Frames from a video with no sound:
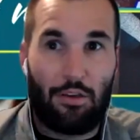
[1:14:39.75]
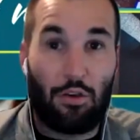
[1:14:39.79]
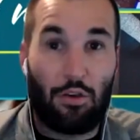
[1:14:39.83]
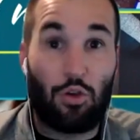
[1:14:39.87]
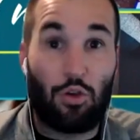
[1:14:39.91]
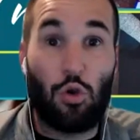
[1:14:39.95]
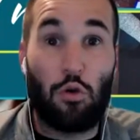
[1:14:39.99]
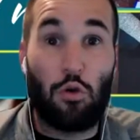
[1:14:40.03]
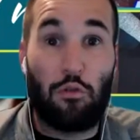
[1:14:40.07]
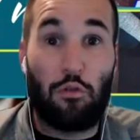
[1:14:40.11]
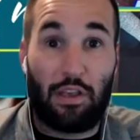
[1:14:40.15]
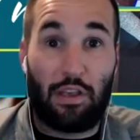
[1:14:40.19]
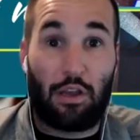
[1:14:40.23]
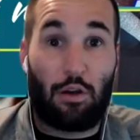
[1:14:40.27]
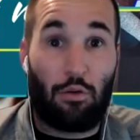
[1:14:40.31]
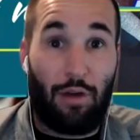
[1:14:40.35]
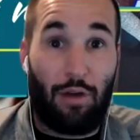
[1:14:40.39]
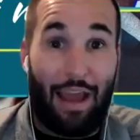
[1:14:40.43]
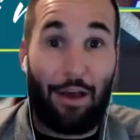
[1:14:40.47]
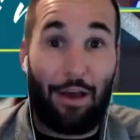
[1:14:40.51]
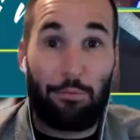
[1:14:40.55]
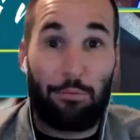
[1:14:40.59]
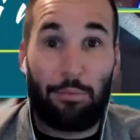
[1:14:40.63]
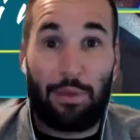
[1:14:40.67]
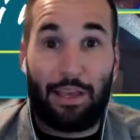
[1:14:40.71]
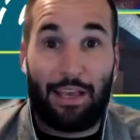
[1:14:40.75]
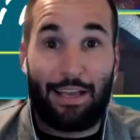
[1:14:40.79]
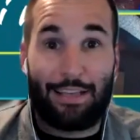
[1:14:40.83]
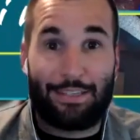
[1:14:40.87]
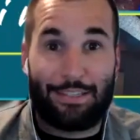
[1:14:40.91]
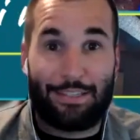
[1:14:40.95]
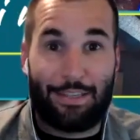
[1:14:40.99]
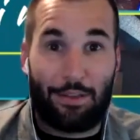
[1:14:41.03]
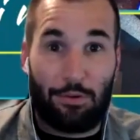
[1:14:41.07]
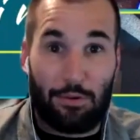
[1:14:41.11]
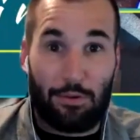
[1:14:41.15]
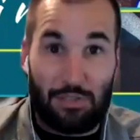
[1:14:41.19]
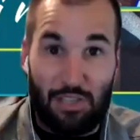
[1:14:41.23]
goofing around because
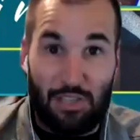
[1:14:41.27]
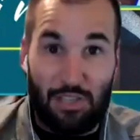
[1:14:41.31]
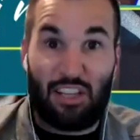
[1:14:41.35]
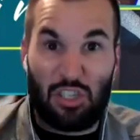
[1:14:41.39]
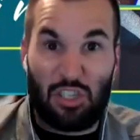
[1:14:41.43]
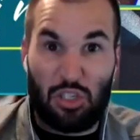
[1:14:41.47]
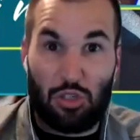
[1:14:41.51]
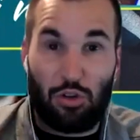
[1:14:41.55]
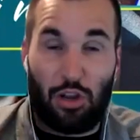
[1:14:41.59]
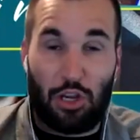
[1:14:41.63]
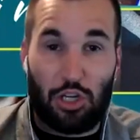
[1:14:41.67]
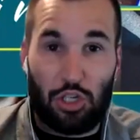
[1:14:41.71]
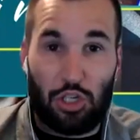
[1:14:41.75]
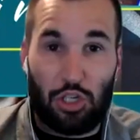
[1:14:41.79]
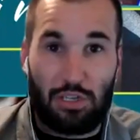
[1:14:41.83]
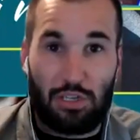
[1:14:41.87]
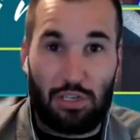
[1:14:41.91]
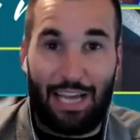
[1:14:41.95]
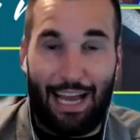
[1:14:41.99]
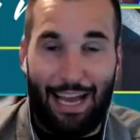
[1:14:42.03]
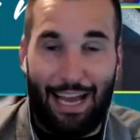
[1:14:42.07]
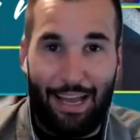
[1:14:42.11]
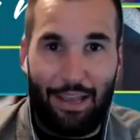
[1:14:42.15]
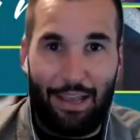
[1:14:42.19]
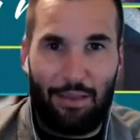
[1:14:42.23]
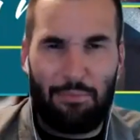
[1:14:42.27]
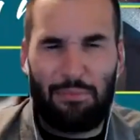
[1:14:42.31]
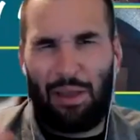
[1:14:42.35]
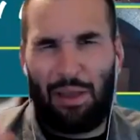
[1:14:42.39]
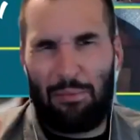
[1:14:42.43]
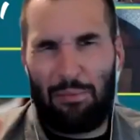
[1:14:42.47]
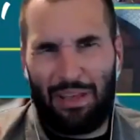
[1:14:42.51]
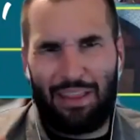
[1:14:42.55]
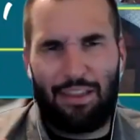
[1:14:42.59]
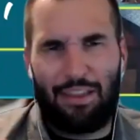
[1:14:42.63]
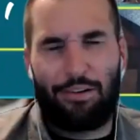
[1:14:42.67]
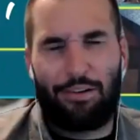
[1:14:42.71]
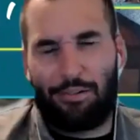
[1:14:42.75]
there was unstructured time i
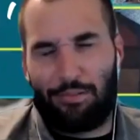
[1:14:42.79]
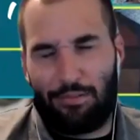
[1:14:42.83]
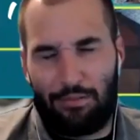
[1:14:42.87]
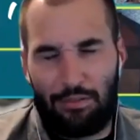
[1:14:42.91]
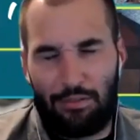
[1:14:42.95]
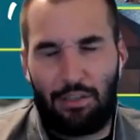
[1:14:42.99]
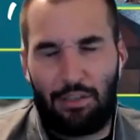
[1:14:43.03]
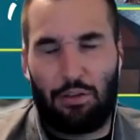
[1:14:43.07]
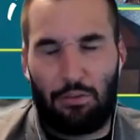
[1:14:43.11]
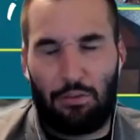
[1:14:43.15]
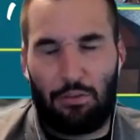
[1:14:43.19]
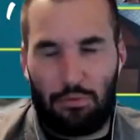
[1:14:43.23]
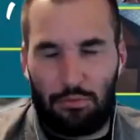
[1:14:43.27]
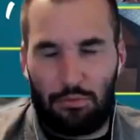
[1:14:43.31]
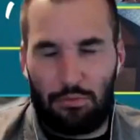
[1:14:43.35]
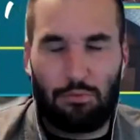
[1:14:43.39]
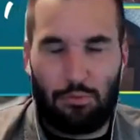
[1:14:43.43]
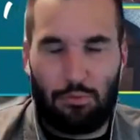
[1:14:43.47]
mean they're you know